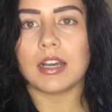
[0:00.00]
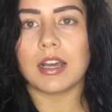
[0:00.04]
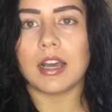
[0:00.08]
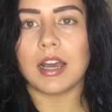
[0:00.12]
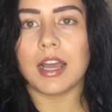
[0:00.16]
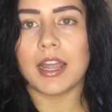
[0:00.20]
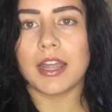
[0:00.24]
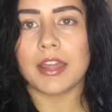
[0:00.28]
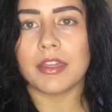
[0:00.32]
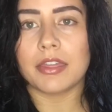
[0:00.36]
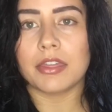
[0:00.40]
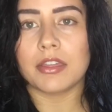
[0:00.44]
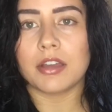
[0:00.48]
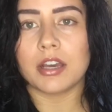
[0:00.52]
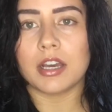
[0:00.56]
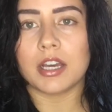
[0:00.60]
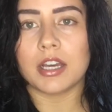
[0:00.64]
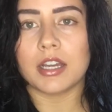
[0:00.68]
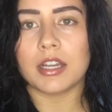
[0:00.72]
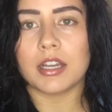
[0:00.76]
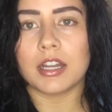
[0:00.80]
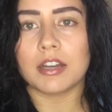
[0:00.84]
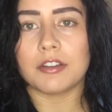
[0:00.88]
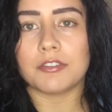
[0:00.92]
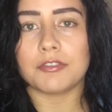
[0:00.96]
I
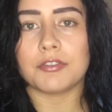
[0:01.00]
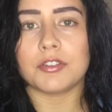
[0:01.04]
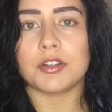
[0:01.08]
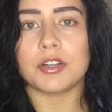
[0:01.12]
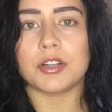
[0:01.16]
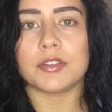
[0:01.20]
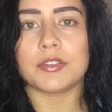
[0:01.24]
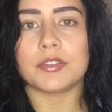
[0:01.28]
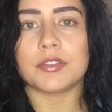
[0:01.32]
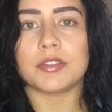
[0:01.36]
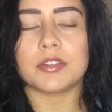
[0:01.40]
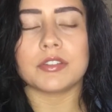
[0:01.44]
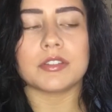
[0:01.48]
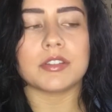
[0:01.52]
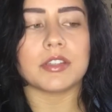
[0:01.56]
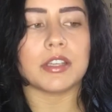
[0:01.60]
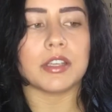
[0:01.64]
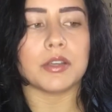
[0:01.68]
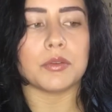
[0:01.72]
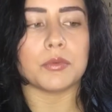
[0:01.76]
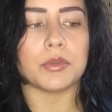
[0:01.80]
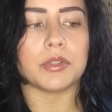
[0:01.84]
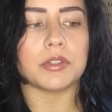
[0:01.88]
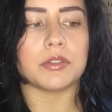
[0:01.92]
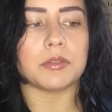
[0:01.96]
thought at first
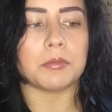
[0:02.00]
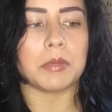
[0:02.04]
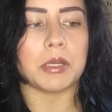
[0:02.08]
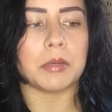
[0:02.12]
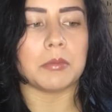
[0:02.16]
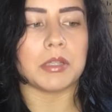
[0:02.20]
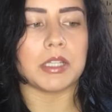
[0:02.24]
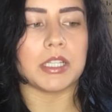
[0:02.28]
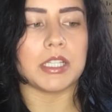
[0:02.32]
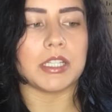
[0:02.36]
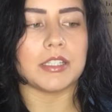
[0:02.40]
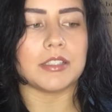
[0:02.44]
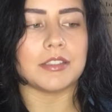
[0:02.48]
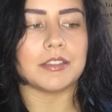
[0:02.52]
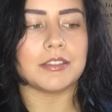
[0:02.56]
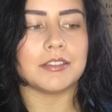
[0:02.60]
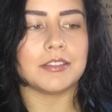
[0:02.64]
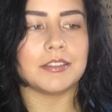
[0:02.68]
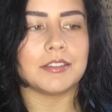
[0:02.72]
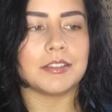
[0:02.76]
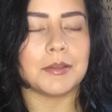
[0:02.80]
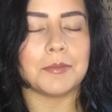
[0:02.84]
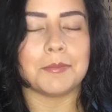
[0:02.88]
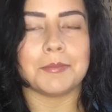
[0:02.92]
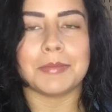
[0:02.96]
it was Maybelline,
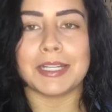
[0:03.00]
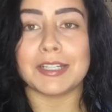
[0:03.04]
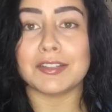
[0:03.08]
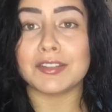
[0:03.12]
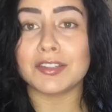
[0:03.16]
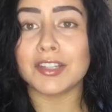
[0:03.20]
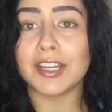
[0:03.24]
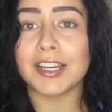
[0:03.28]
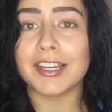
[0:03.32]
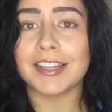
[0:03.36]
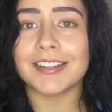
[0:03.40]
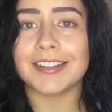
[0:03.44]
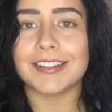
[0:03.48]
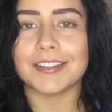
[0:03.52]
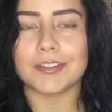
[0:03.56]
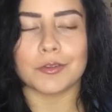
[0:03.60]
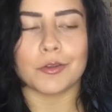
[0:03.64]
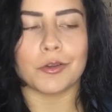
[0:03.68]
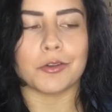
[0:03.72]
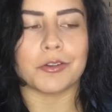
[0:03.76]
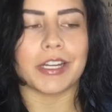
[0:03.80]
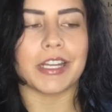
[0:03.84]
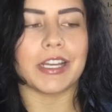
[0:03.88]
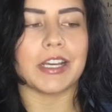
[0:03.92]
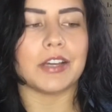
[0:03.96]
but it's not, it's
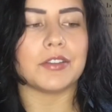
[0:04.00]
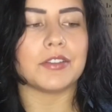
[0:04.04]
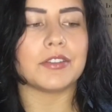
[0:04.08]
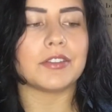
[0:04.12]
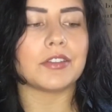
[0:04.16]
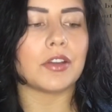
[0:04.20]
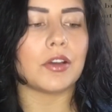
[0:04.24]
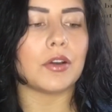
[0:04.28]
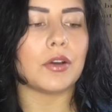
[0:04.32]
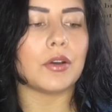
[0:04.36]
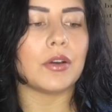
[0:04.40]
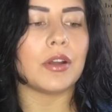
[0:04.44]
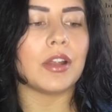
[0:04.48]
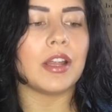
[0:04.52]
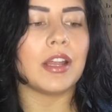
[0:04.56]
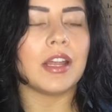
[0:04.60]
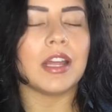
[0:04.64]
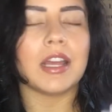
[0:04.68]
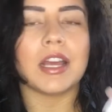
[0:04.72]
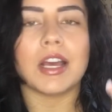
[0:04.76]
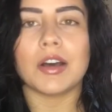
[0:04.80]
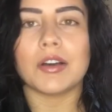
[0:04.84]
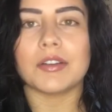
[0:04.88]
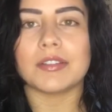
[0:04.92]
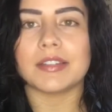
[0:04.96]
L'Oreal. So
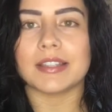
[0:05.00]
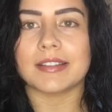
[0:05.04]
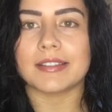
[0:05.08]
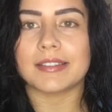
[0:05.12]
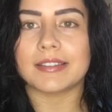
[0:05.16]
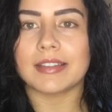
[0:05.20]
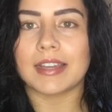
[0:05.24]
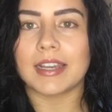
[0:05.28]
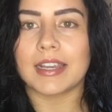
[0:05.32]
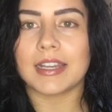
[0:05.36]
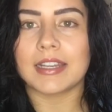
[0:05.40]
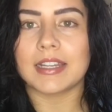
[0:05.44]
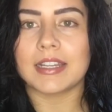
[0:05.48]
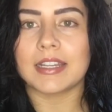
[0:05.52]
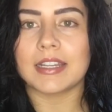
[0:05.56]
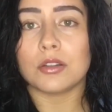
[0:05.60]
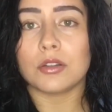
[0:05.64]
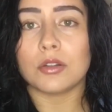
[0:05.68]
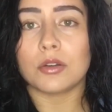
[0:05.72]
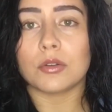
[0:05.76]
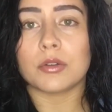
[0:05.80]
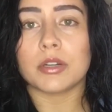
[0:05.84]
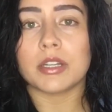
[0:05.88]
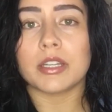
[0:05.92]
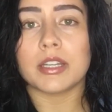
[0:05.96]
I was excited.
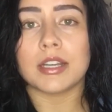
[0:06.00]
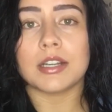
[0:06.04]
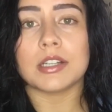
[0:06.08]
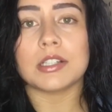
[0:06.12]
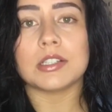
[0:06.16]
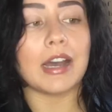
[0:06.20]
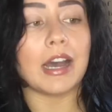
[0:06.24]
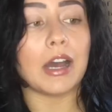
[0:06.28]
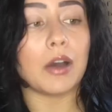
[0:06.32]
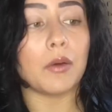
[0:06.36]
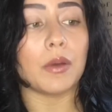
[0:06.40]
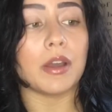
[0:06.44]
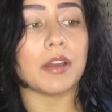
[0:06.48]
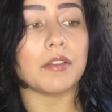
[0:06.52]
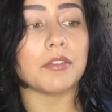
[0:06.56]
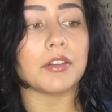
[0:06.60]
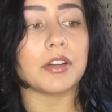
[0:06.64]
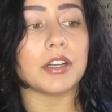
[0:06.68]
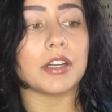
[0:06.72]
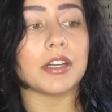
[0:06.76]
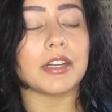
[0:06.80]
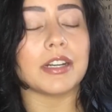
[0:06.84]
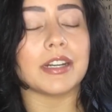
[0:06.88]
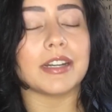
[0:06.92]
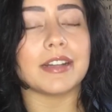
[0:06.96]
L'Oreal,
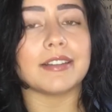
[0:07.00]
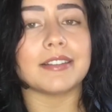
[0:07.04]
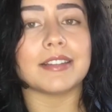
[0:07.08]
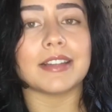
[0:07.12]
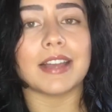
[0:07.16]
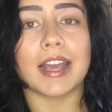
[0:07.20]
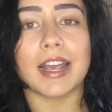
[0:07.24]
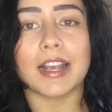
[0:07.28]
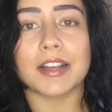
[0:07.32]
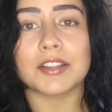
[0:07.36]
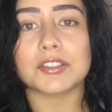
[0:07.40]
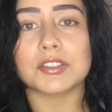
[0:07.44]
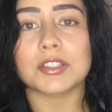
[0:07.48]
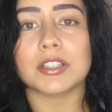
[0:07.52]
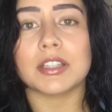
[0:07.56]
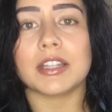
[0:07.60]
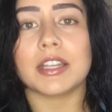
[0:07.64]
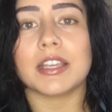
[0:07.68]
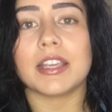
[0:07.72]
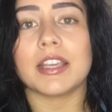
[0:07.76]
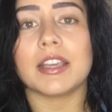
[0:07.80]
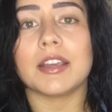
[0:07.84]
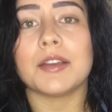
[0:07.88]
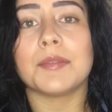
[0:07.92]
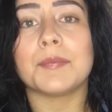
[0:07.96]
however, is
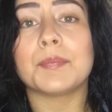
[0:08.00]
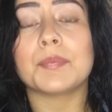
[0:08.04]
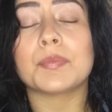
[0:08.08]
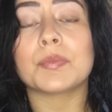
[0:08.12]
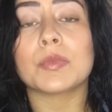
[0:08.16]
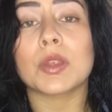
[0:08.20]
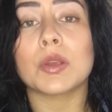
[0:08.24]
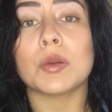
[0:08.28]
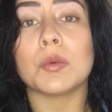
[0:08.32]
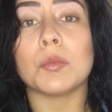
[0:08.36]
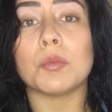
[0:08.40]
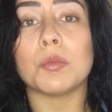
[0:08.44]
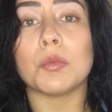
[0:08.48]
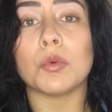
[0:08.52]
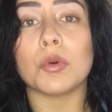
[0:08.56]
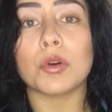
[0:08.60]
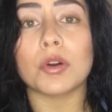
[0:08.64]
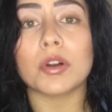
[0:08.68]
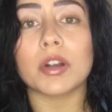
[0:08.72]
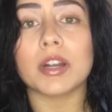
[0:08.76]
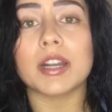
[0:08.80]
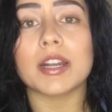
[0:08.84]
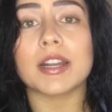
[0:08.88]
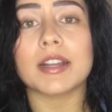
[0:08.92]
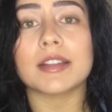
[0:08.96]
actually
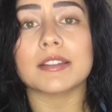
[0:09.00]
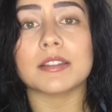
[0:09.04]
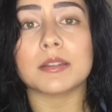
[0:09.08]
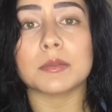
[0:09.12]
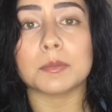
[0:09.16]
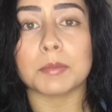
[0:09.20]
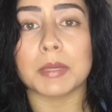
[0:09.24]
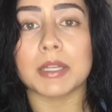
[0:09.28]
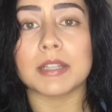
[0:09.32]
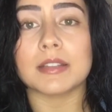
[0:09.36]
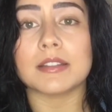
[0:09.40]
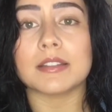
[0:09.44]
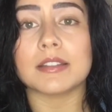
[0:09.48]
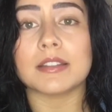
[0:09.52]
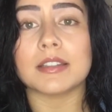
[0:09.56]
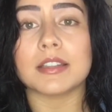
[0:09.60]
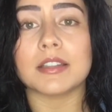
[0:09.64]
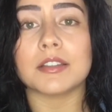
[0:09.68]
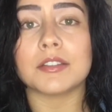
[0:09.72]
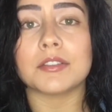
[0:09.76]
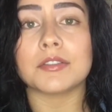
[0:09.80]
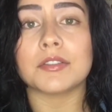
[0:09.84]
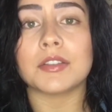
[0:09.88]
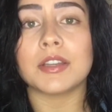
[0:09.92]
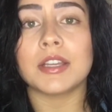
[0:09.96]
more
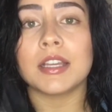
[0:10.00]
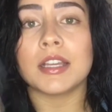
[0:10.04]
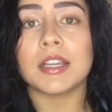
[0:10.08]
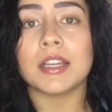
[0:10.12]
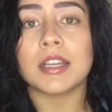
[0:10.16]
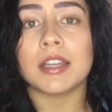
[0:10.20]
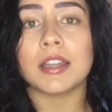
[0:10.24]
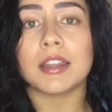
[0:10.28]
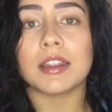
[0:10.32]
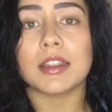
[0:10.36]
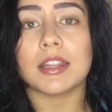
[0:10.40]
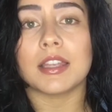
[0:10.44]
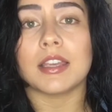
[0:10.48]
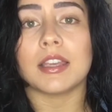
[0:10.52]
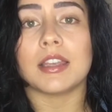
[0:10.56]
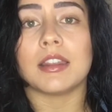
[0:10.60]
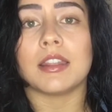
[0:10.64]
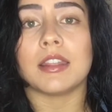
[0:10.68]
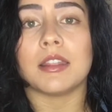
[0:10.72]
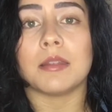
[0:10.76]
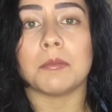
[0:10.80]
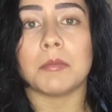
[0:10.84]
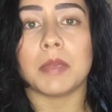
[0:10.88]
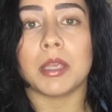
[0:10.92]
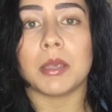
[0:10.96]
expensive
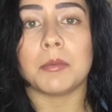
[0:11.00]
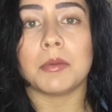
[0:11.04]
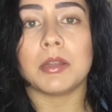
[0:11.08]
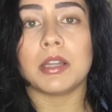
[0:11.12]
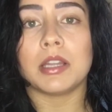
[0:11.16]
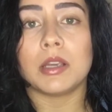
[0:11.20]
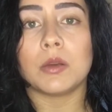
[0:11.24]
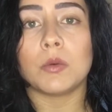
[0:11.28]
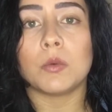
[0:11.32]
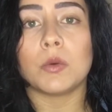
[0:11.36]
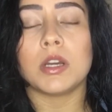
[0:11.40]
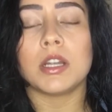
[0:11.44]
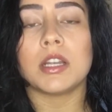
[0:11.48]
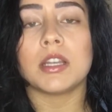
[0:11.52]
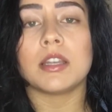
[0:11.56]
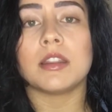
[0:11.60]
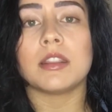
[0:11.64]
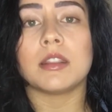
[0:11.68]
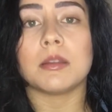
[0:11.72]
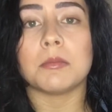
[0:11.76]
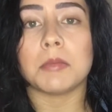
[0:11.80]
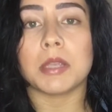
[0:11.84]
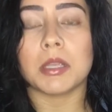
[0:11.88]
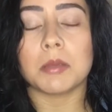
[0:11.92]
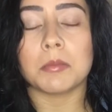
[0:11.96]
than the Maybelline one.
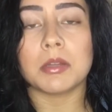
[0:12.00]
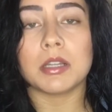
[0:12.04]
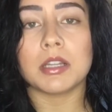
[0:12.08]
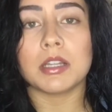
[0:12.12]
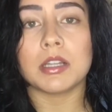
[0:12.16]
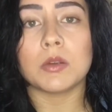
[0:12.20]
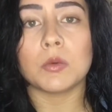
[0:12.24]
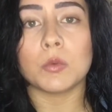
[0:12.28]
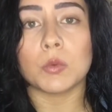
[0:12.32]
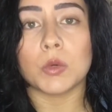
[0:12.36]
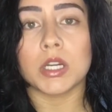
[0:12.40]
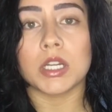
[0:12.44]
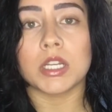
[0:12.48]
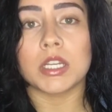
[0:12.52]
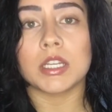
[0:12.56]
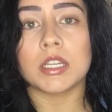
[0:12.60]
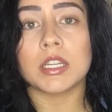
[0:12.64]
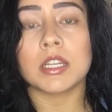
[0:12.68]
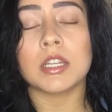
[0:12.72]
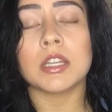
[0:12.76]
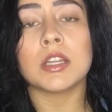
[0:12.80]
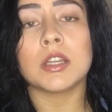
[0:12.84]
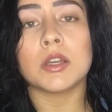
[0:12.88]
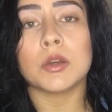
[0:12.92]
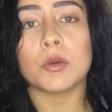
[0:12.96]
The Maybelline one,
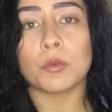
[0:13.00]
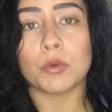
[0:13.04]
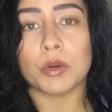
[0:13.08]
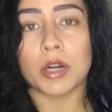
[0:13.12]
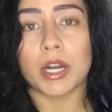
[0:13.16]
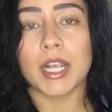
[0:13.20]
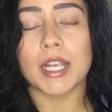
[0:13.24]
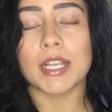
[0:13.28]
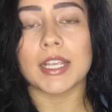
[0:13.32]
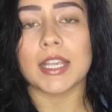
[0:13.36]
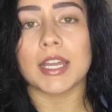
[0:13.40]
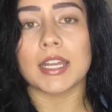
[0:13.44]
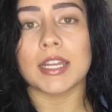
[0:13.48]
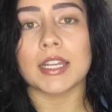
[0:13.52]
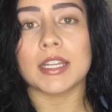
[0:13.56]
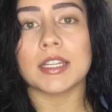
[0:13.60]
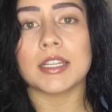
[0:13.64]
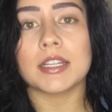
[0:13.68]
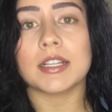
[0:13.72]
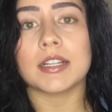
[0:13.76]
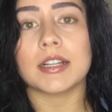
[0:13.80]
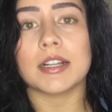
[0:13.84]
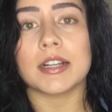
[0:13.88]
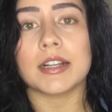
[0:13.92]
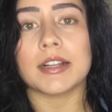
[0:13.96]
where I get
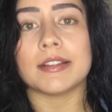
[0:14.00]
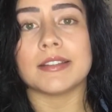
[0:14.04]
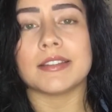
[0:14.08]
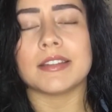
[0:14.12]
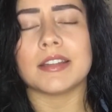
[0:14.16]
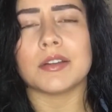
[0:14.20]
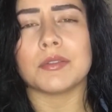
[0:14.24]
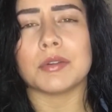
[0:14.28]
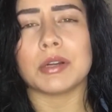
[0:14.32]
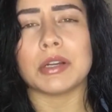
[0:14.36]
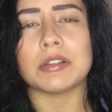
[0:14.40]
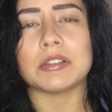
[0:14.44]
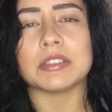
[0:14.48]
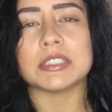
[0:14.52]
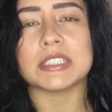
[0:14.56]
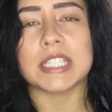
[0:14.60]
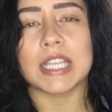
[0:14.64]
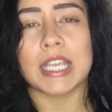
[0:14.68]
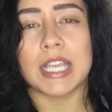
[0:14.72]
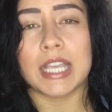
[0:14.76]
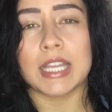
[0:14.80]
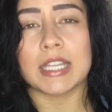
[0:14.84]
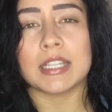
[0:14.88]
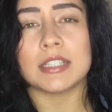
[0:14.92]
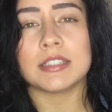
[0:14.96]
it, is around
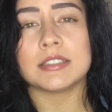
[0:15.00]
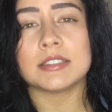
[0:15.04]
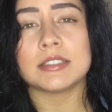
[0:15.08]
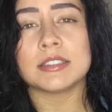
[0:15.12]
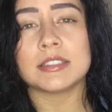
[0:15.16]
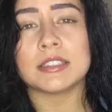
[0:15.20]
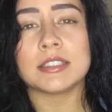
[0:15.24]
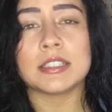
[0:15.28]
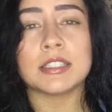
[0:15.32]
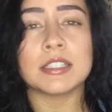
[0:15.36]
$10,